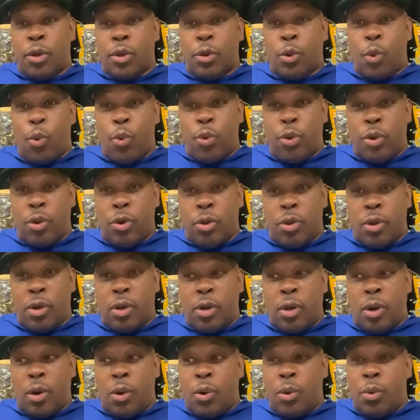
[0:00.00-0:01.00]

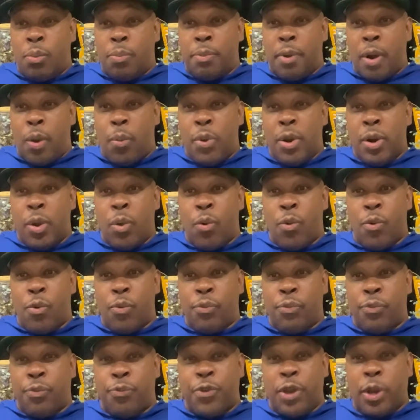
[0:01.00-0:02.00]
I went on
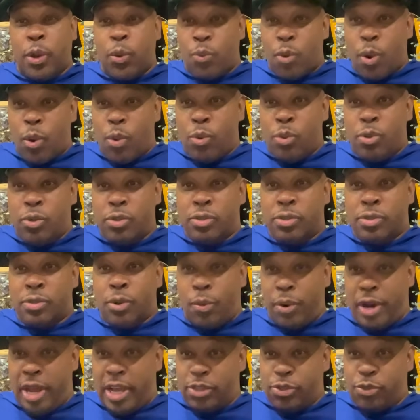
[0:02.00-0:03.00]
Figaro
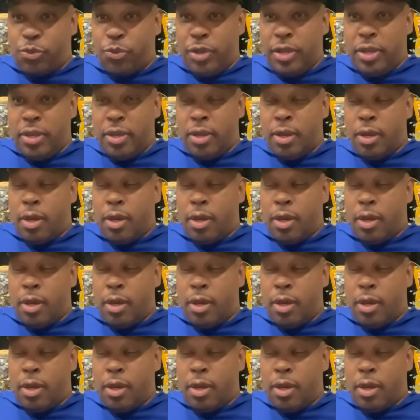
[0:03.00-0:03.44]
on that street.